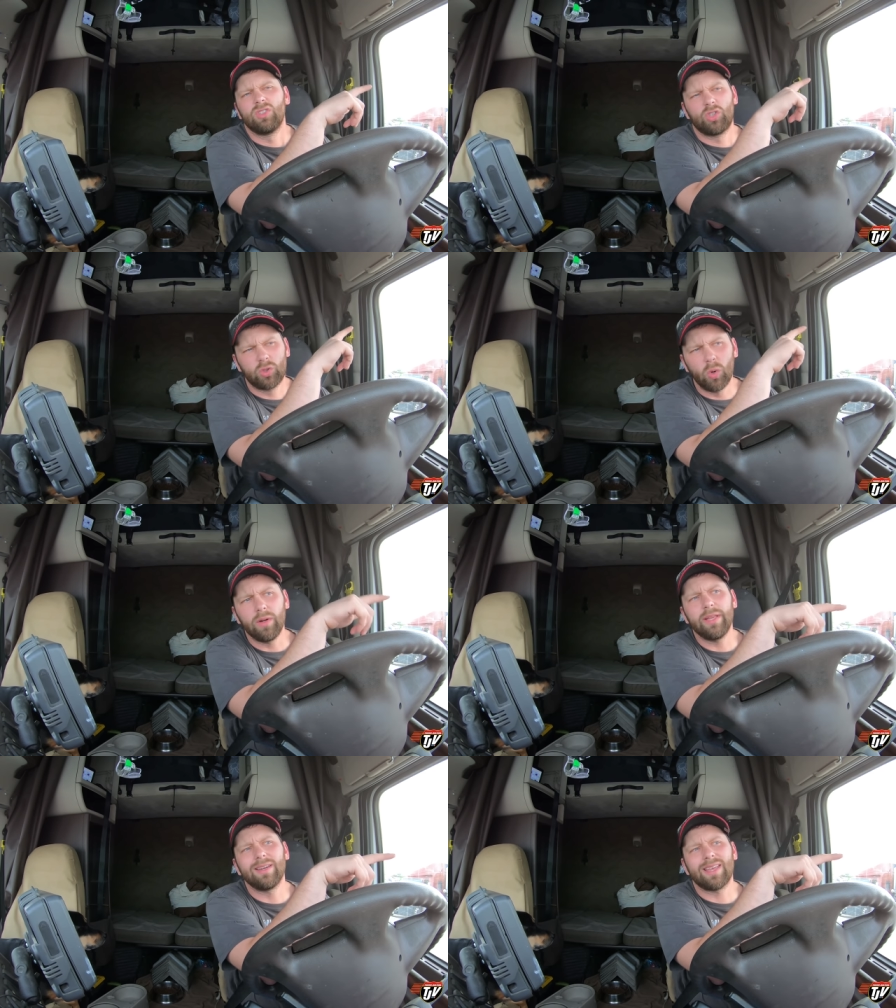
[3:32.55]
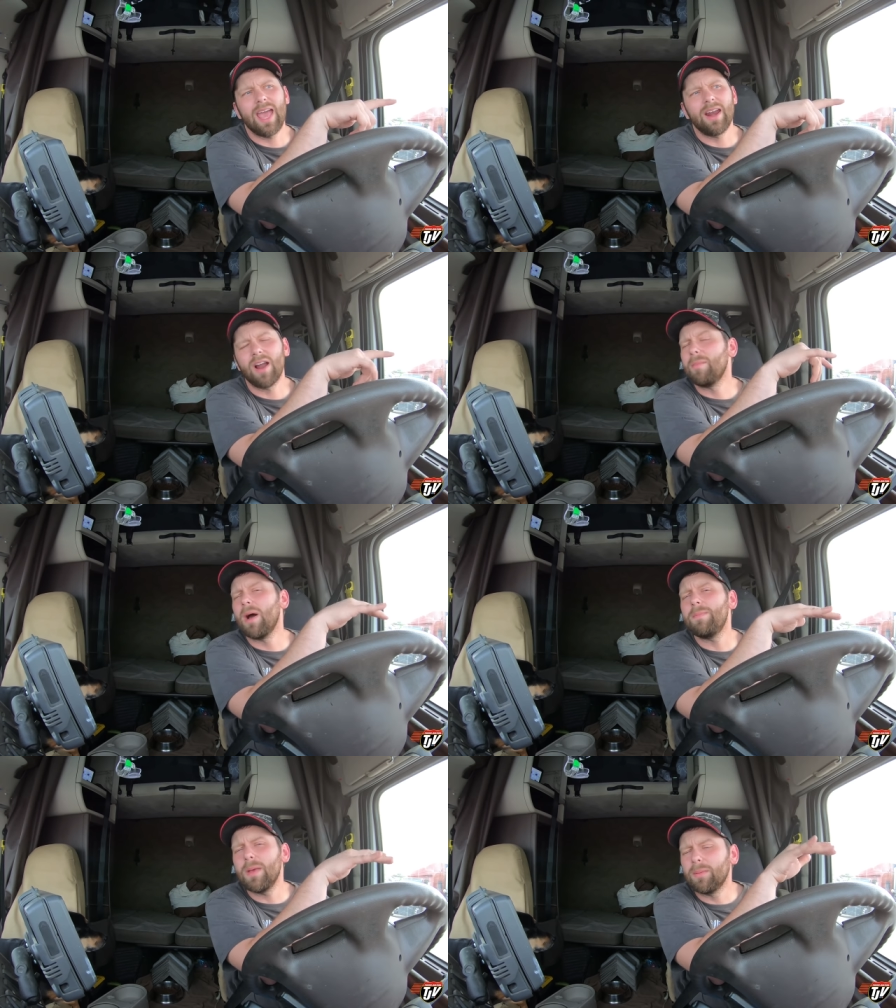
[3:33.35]
shortly into Canada. I
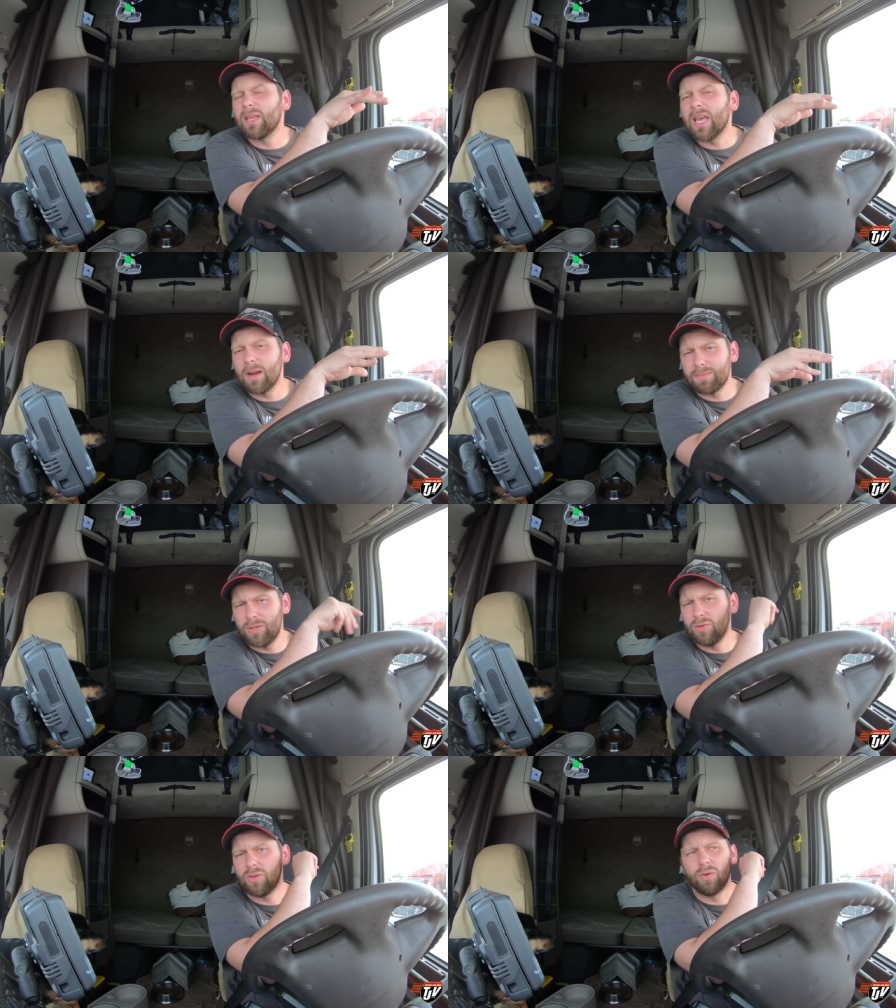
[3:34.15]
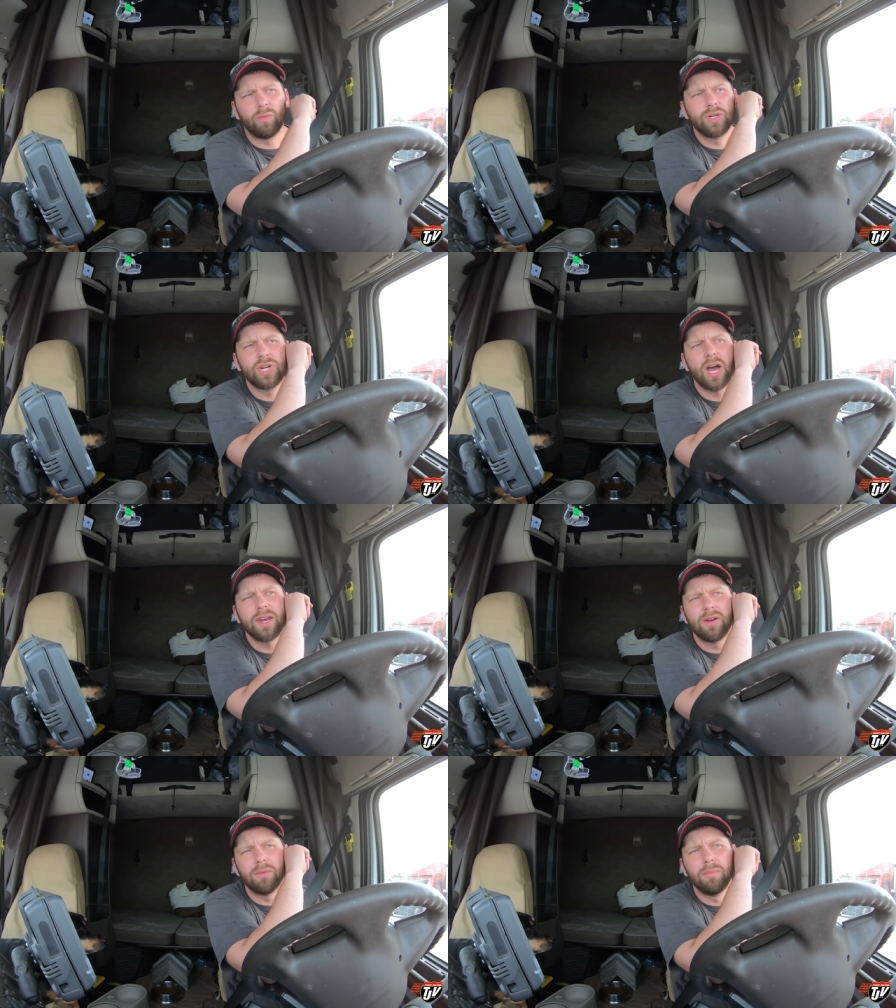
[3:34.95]
might be able to get up to the
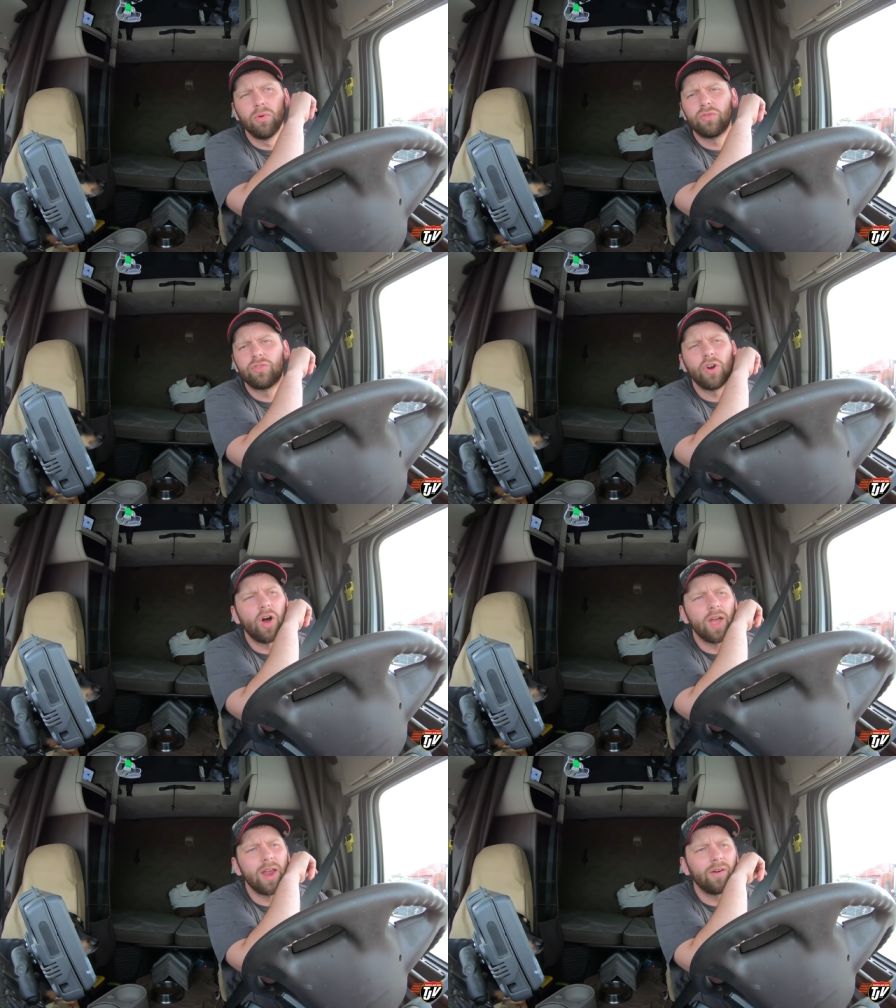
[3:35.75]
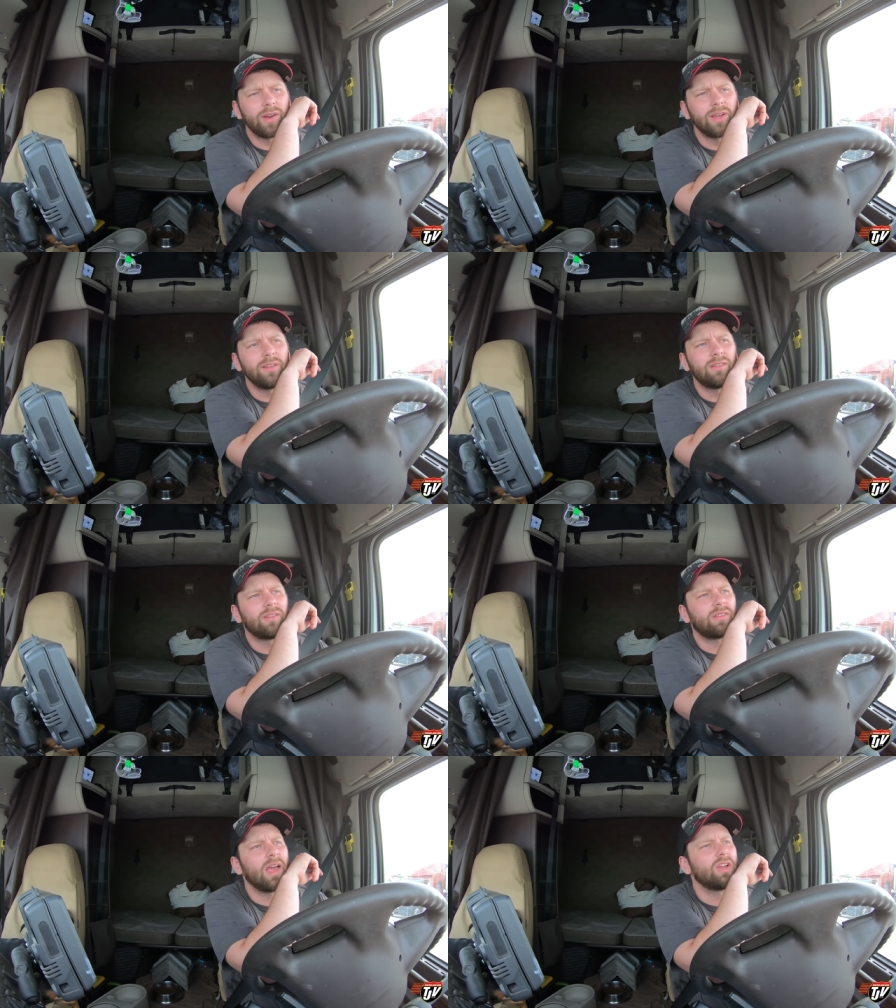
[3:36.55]
Regina or Moose Jaw area in
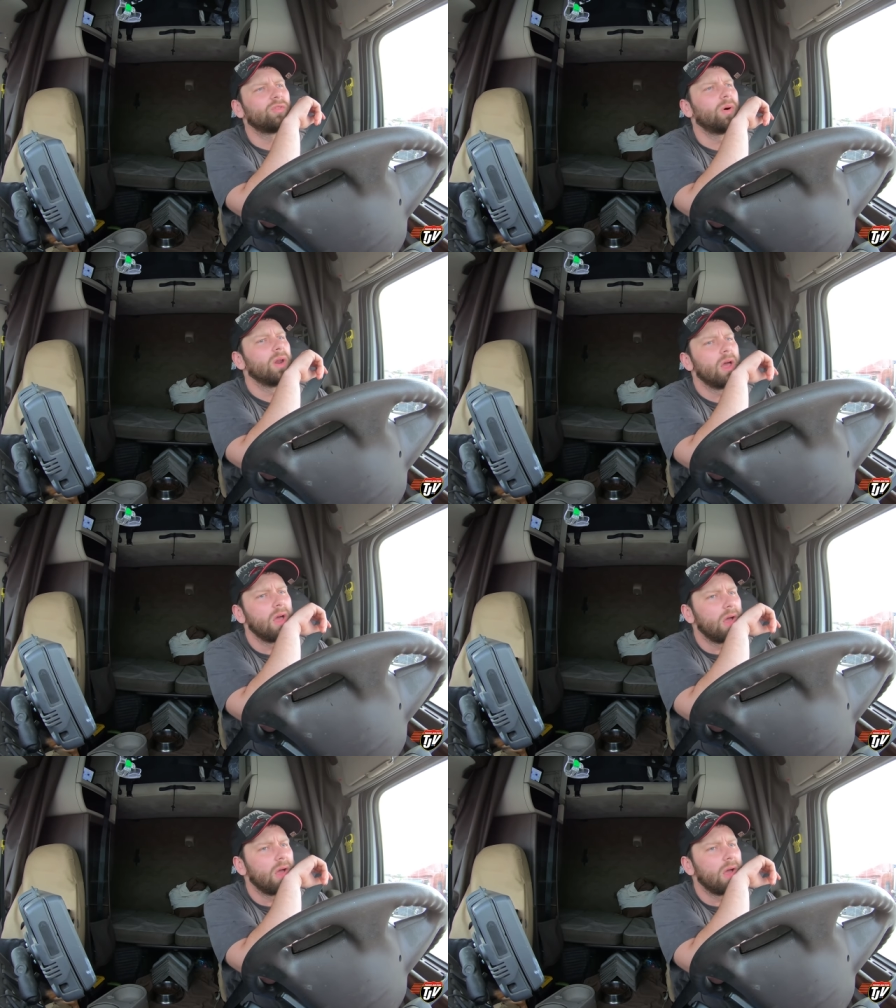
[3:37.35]
Saskatchewan.